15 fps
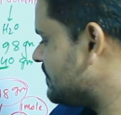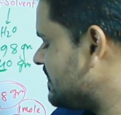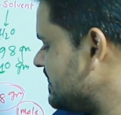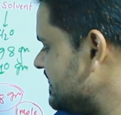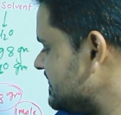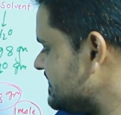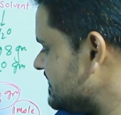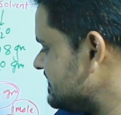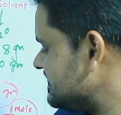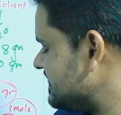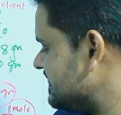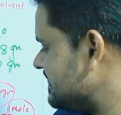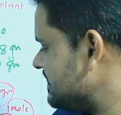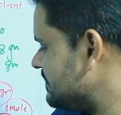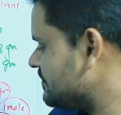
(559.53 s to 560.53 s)
1 liter,
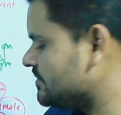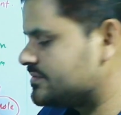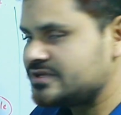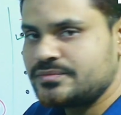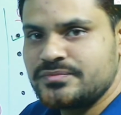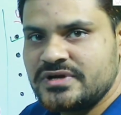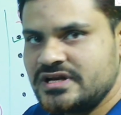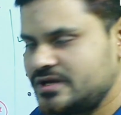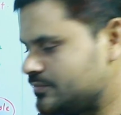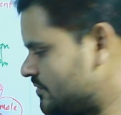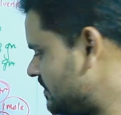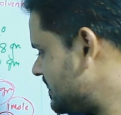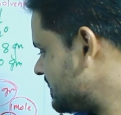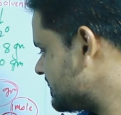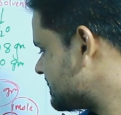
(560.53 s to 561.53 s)
then it will be the
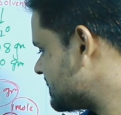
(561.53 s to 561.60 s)
millimolar,